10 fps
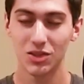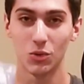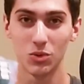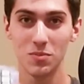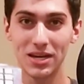
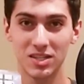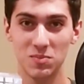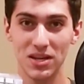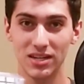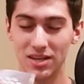the Rubik's
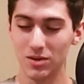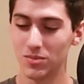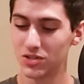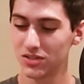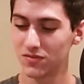Speed
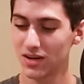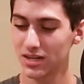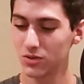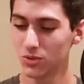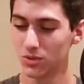Cube, which is
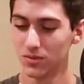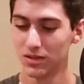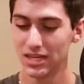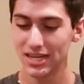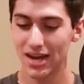very cool.